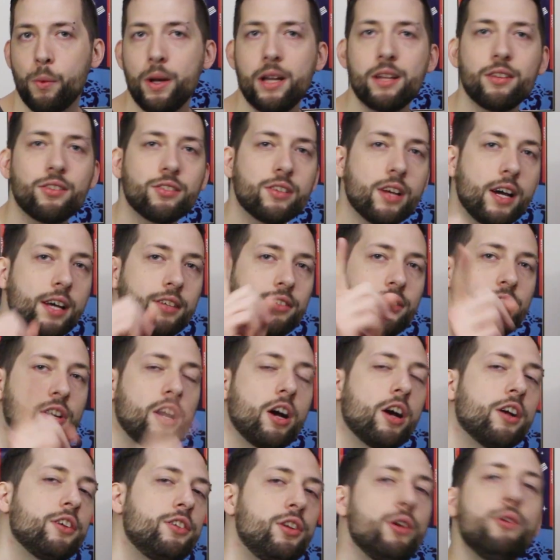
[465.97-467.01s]
We discussed
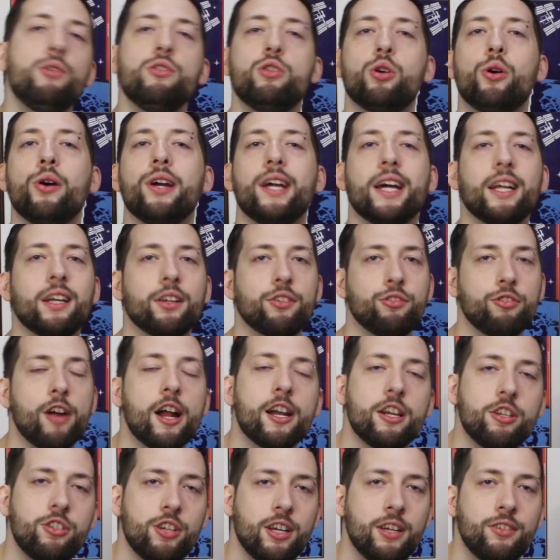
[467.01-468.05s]
cartoon toyetic
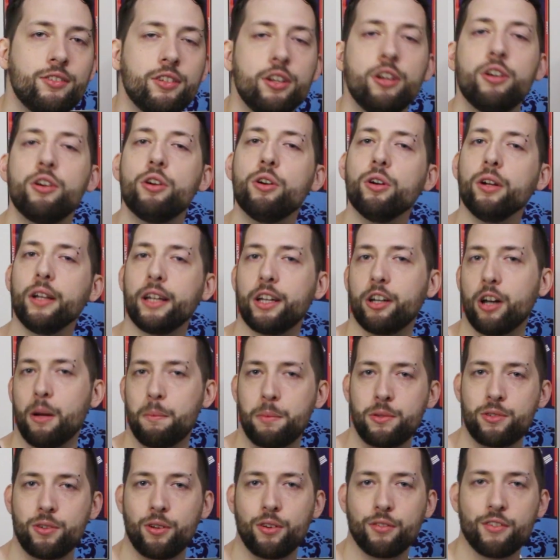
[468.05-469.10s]
strategies in an earlier
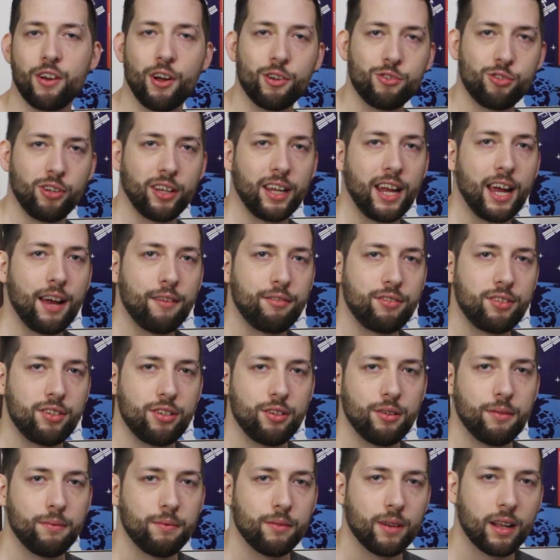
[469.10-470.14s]
episode of Culturally
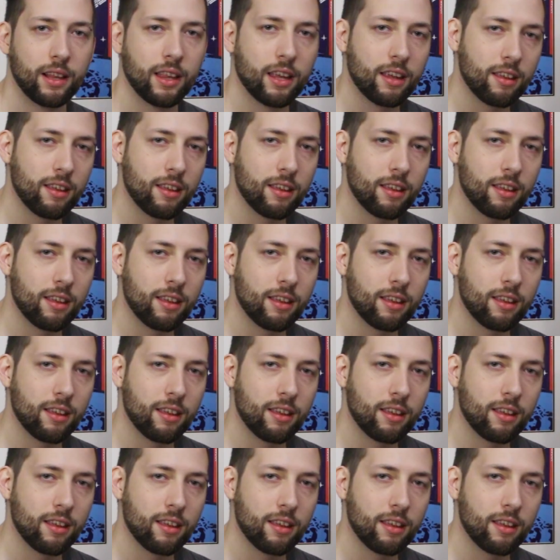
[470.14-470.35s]
Effed.